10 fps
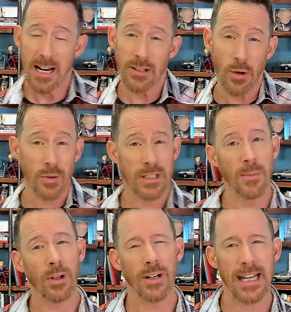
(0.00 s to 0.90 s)
So
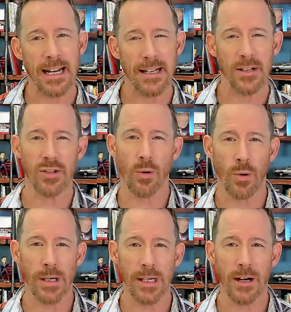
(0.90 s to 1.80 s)
similar to getting the
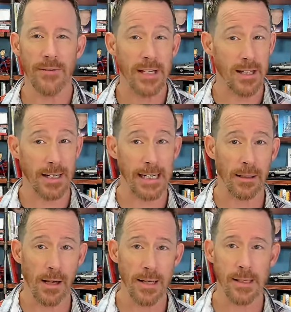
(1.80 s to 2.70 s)
story of the sucky
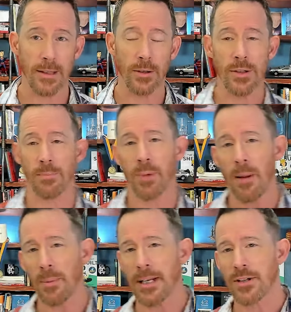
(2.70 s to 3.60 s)
closet, there's
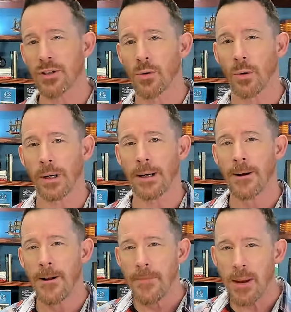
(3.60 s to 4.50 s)
probably a story
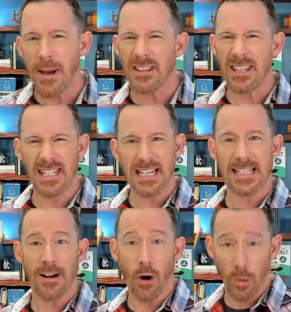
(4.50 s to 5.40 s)
about the
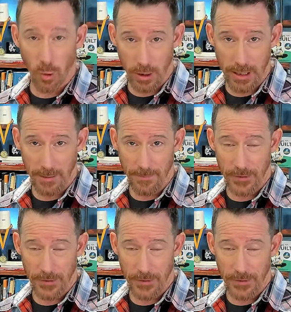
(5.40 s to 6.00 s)
things that are working.